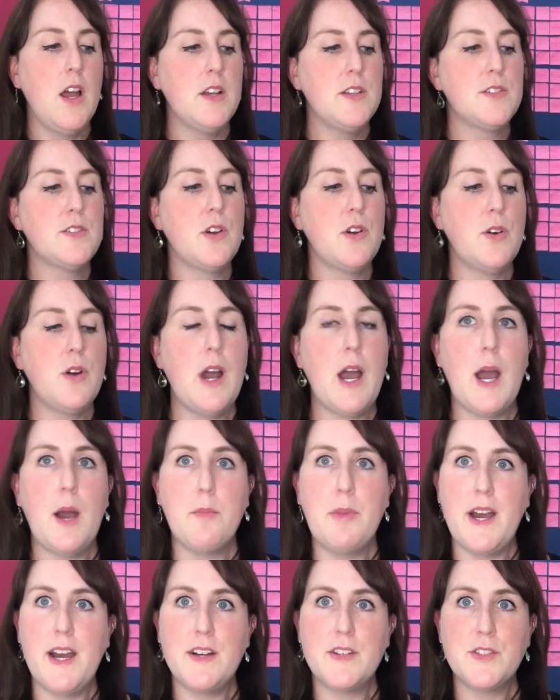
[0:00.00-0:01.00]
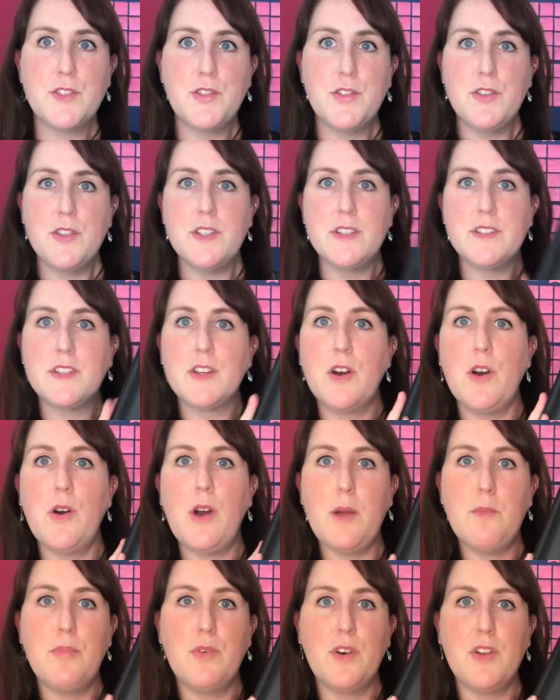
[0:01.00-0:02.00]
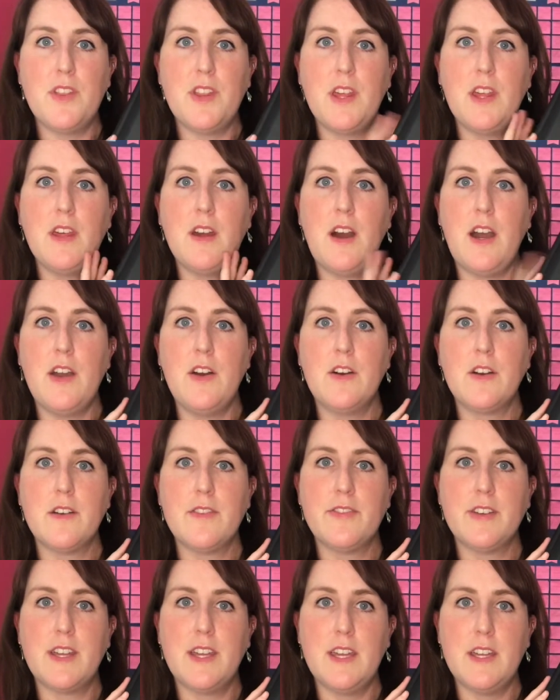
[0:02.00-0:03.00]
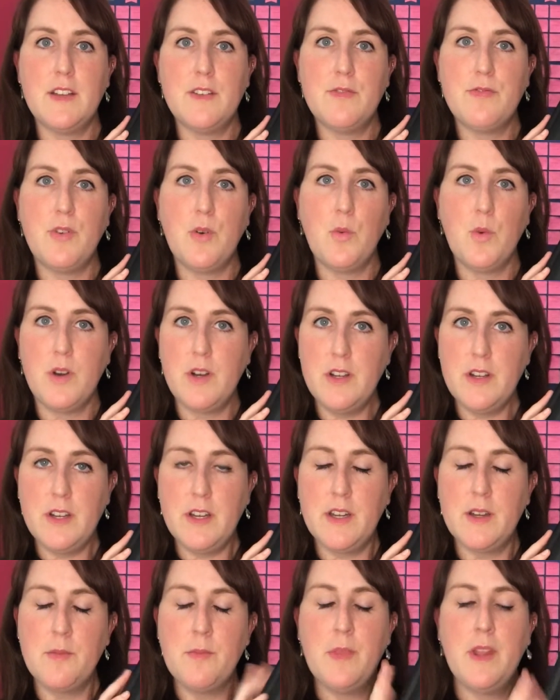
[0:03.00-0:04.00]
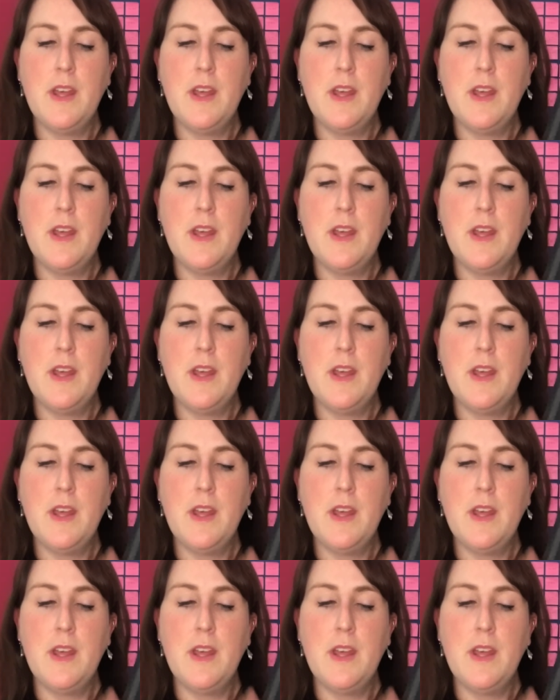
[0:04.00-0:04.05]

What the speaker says: So about 2 years ago I bought the iOgrapher kit for work.